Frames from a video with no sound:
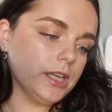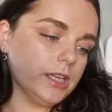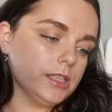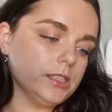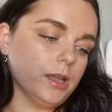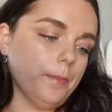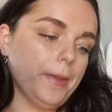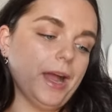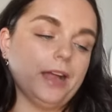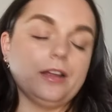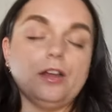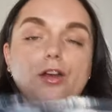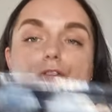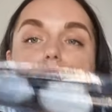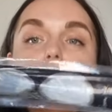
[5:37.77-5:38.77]
is a
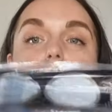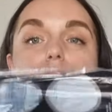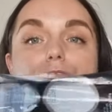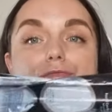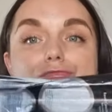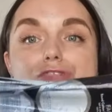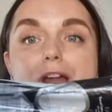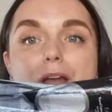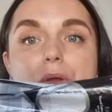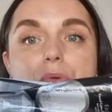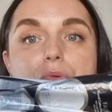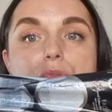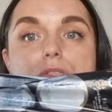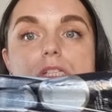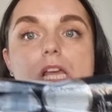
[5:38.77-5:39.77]
pack of cotton
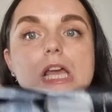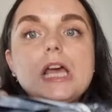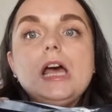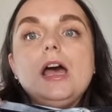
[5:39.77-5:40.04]
rounds.